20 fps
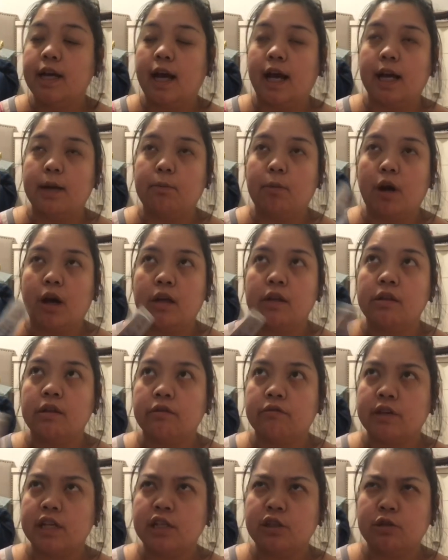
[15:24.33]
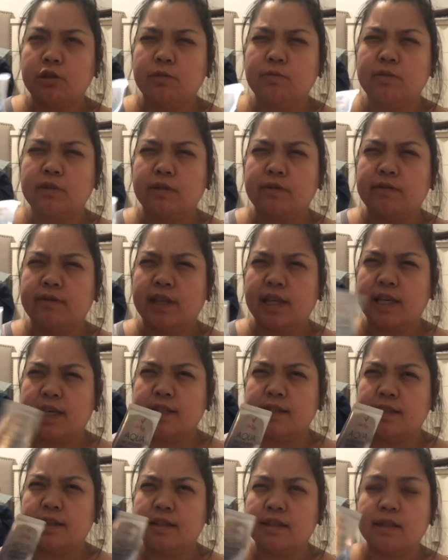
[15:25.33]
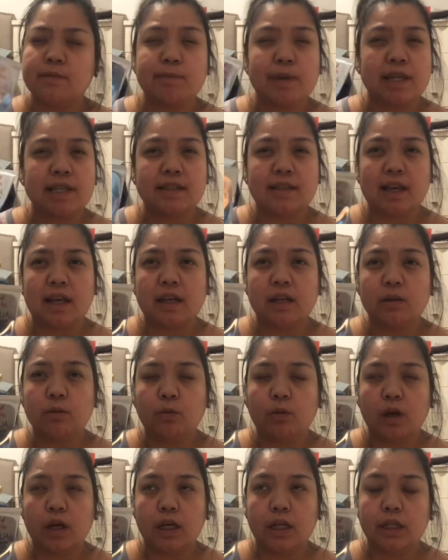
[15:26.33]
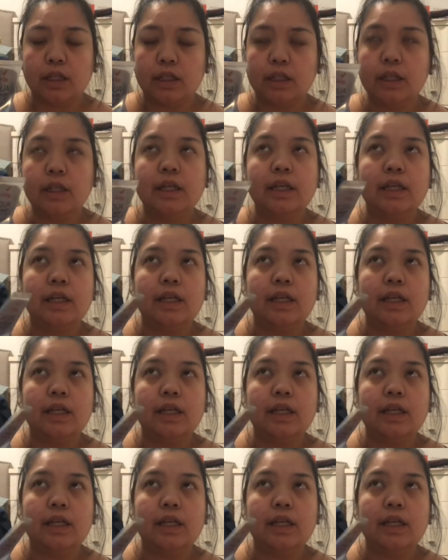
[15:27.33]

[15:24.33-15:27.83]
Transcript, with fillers: I bought three tubes of this. This is my second one.